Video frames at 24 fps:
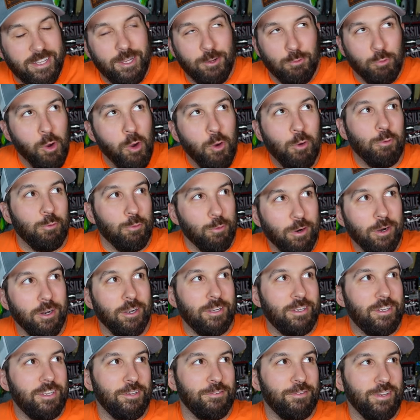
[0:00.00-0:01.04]
It won't
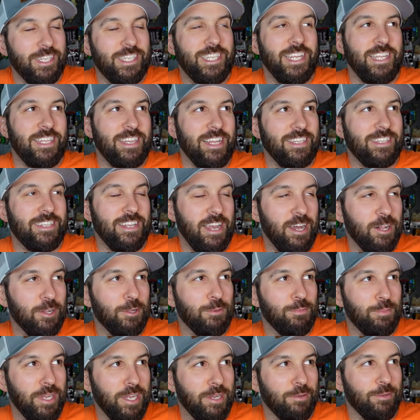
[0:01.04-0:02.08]
work if I take that to
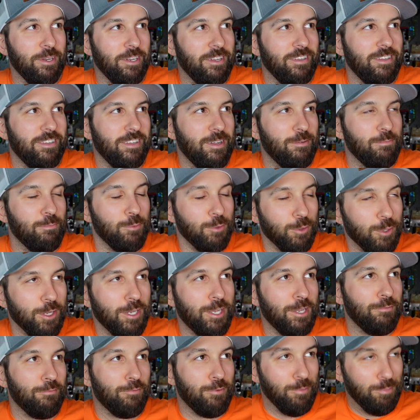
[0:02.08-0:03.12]
Alabama. I'm
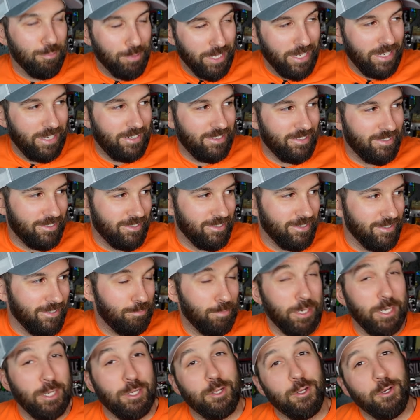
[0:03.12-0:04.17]
looking for bigs,
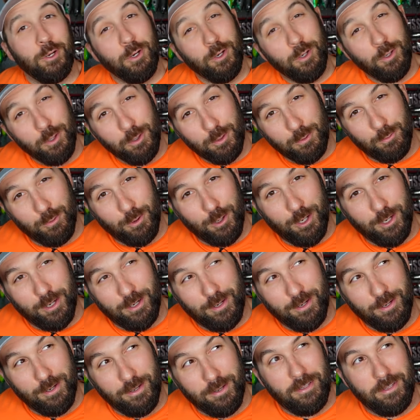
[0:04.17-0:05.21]
but it could
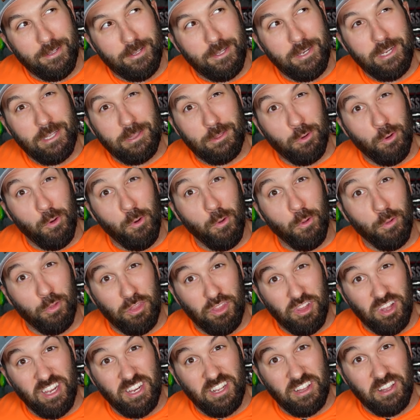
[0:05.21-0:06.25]
work. They could eat the whole
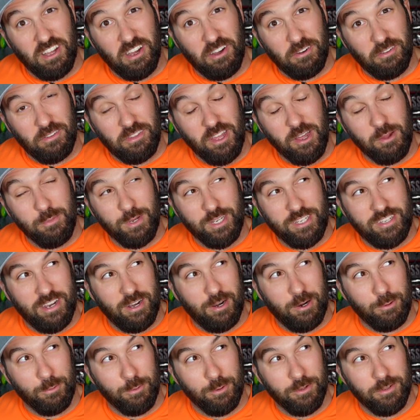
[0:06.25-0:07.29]
thing though. That'd be
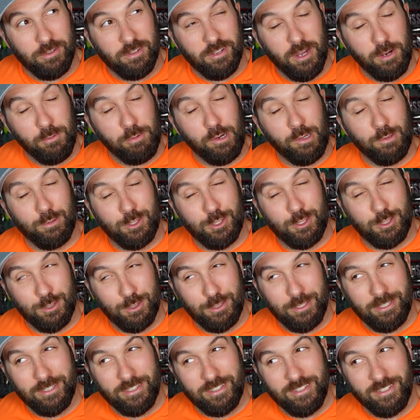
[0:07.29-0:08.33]
terrible. I probably
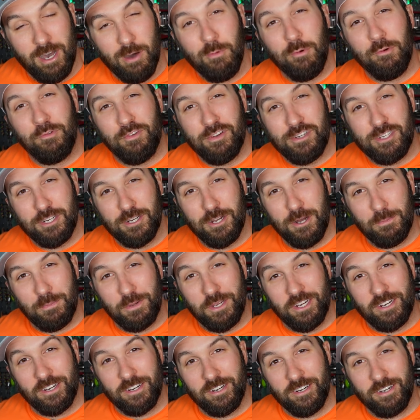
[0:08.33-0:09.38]
shouldn't. I'm gonna fish it up
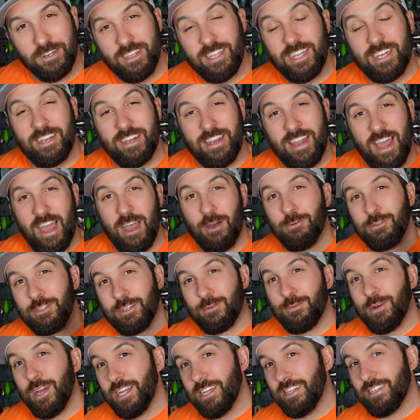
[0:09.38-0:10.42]
here. I think now is
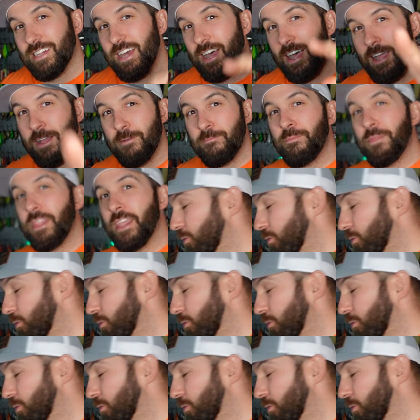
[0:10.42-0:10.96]
the right time.